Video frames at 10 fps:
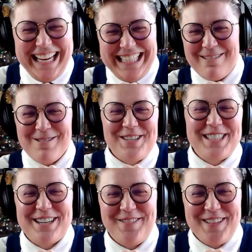Yeah, we'll
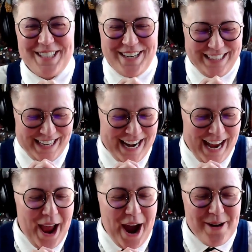just sit on the sideline.
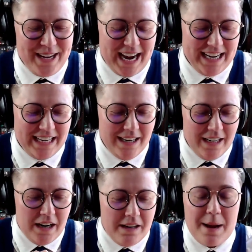Okay,
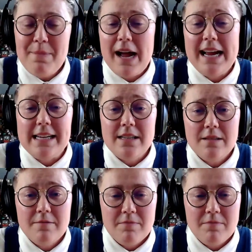number 8.